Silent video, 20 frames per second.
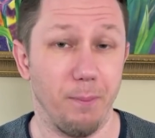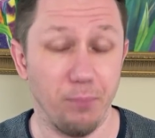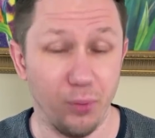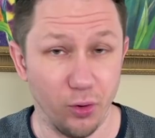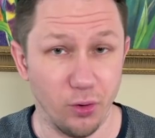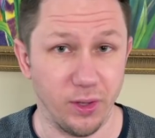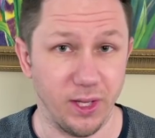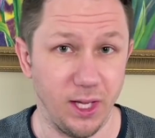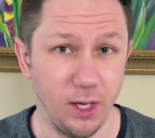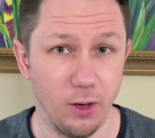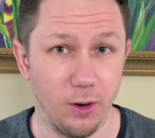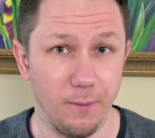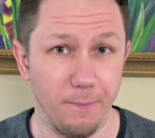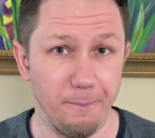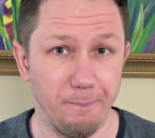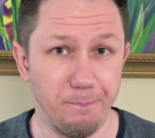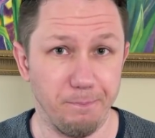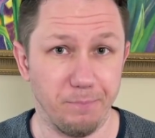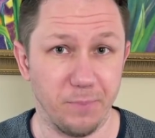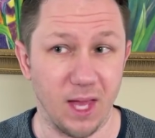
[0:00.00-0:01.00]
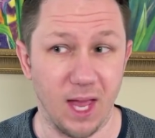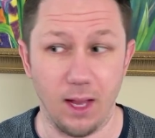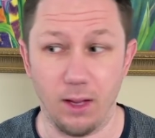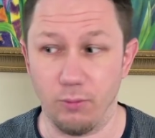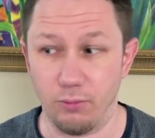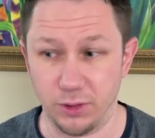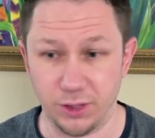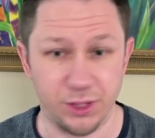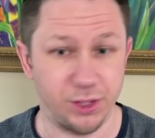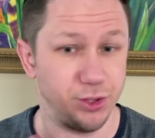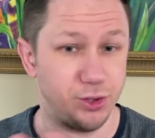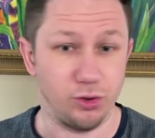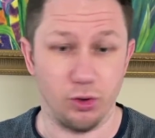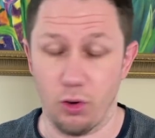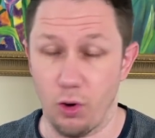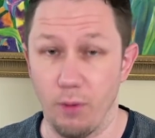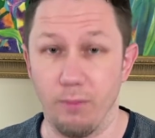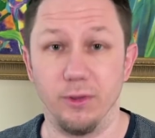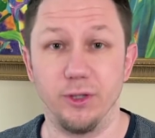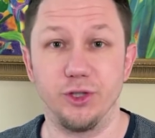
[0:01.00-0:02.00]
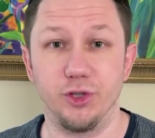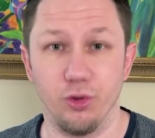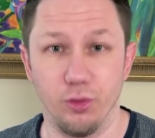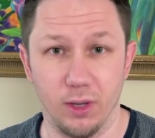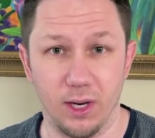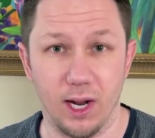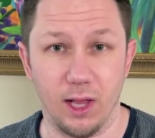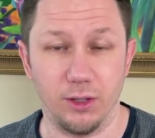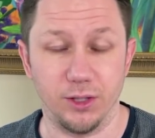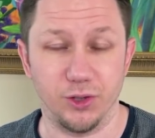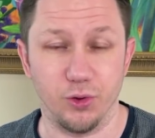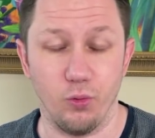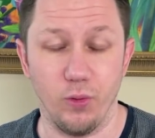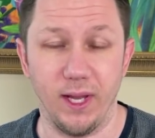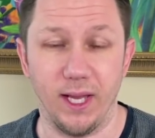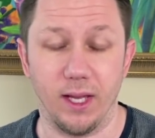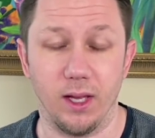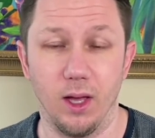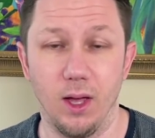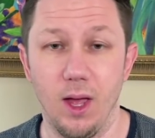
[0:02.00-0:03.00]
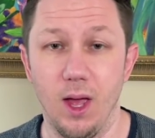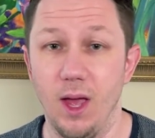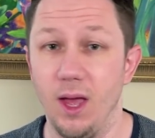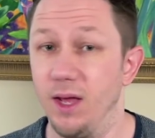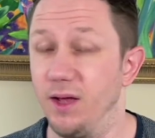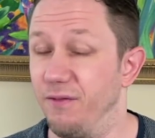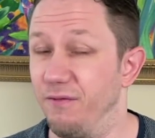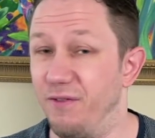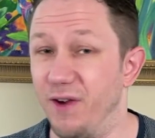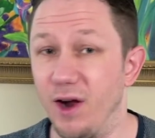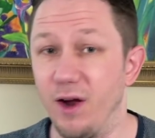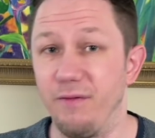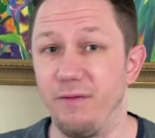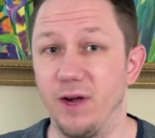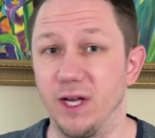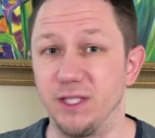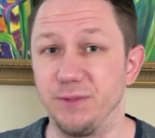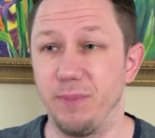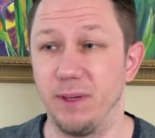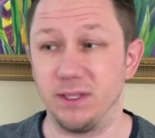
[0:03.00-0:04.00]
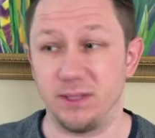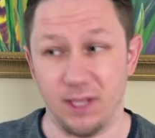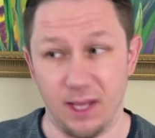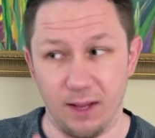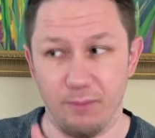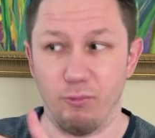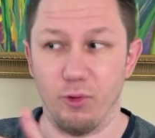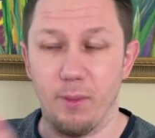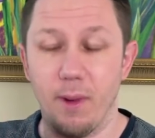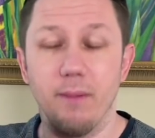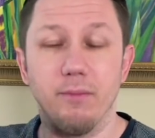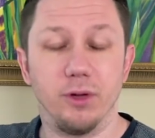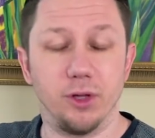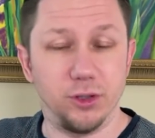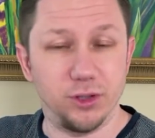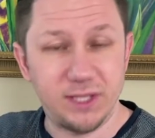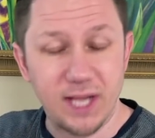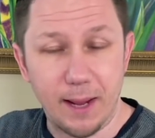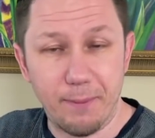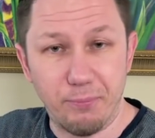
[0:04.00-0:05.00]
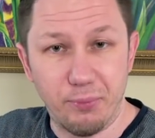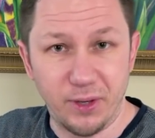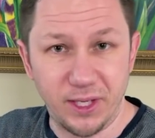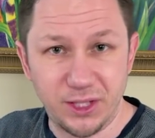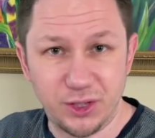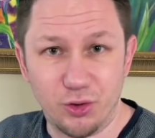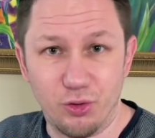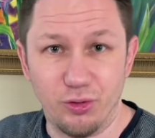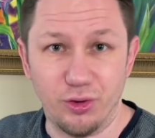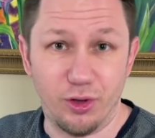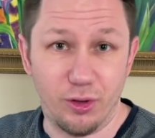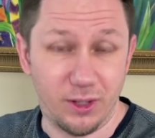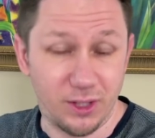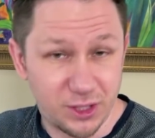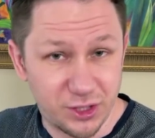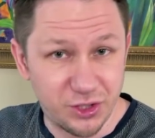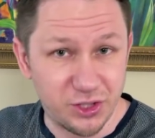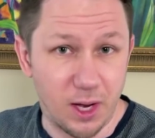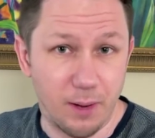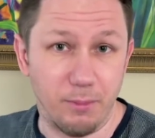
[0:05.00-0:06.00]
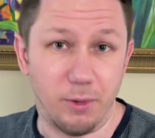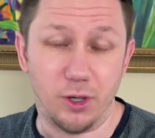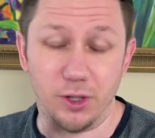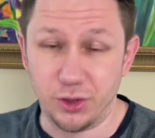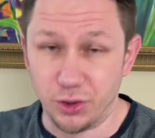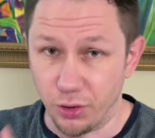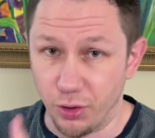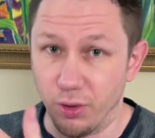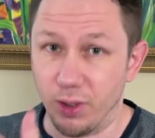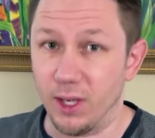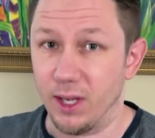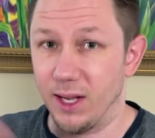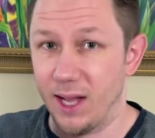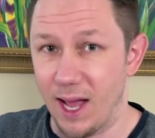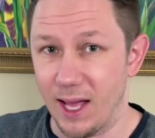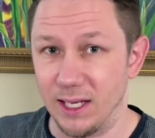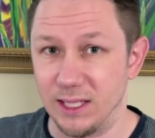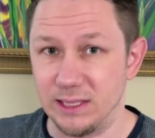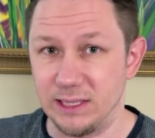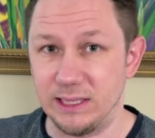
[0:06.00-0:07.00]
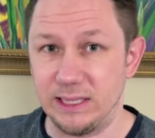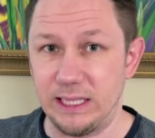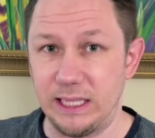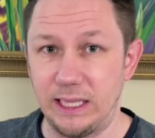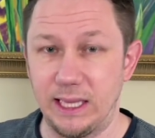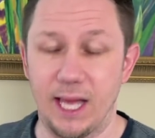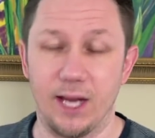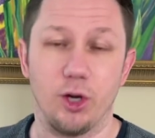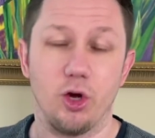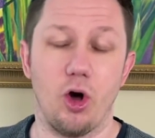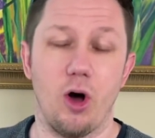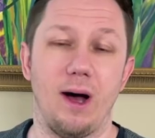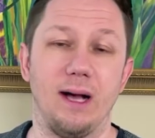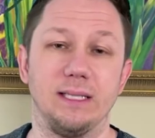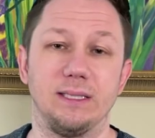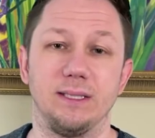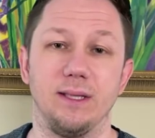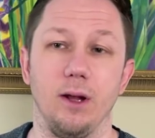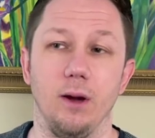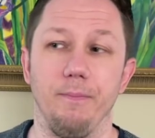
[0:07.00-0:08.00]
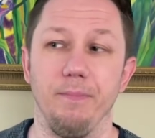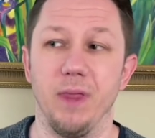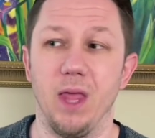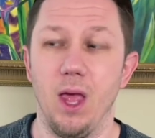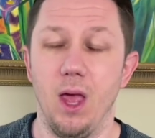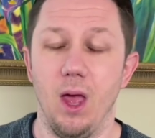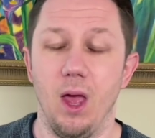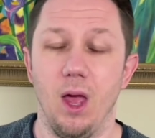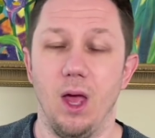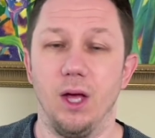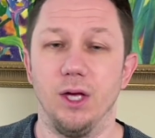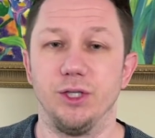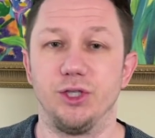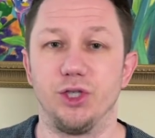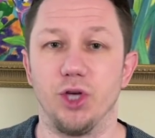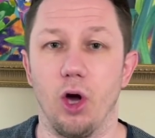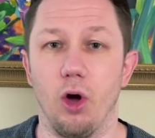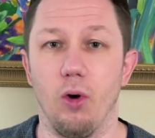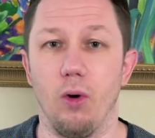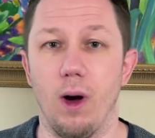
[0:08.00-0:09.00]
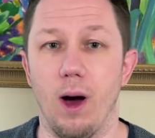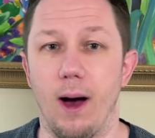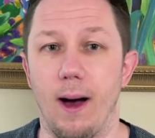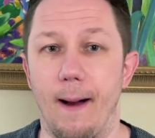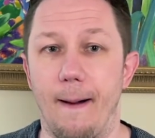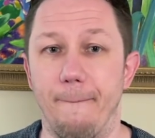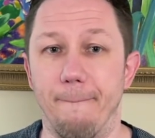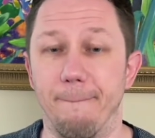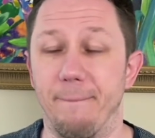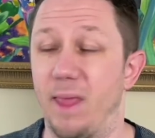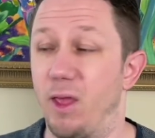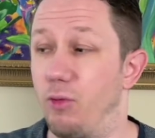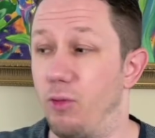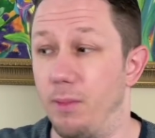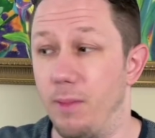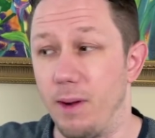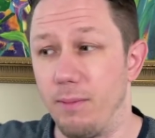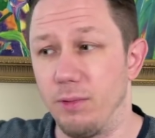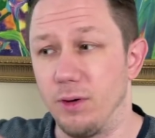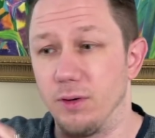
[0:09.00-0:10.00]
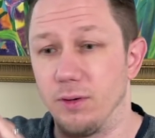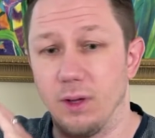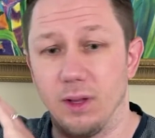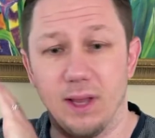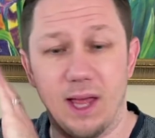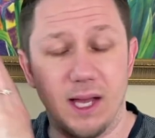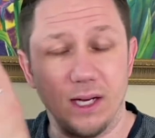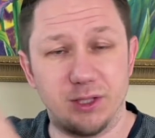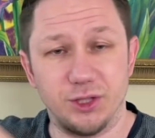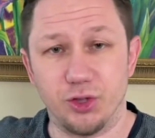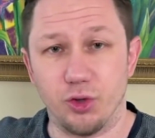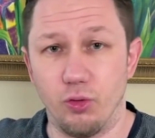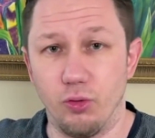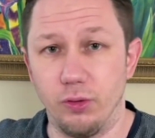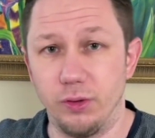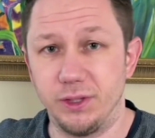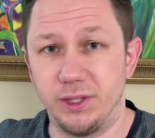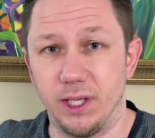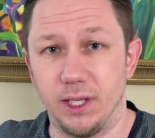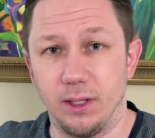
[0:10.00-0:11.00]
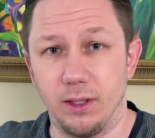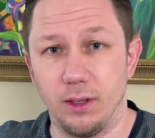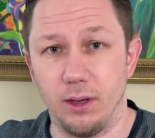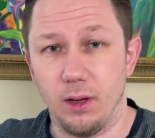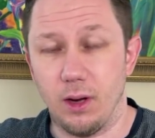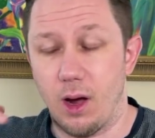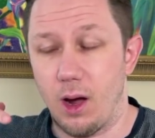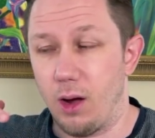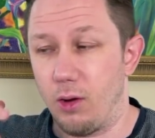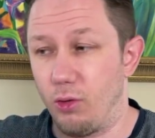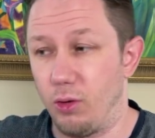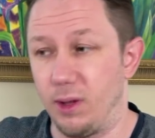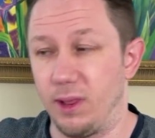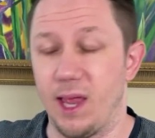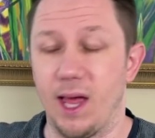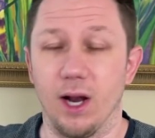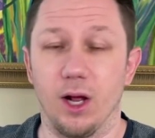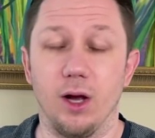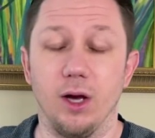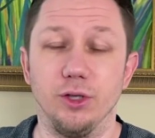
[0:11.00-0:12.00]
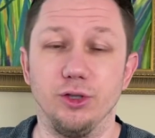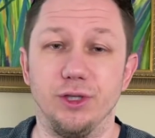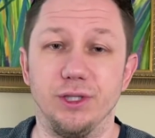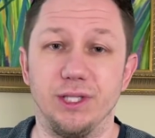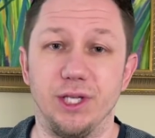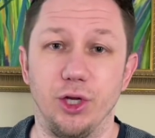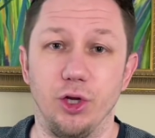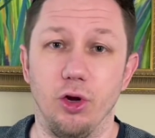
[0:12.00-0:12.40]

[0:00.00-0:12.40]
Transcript: per year, okay, which is almost $200 a week. Very, very expensive. And remember, there's not preschool during the summer, so you can kind of see that cost there. So, um, and remember, a lot of schools in, uh, or a lot of countries in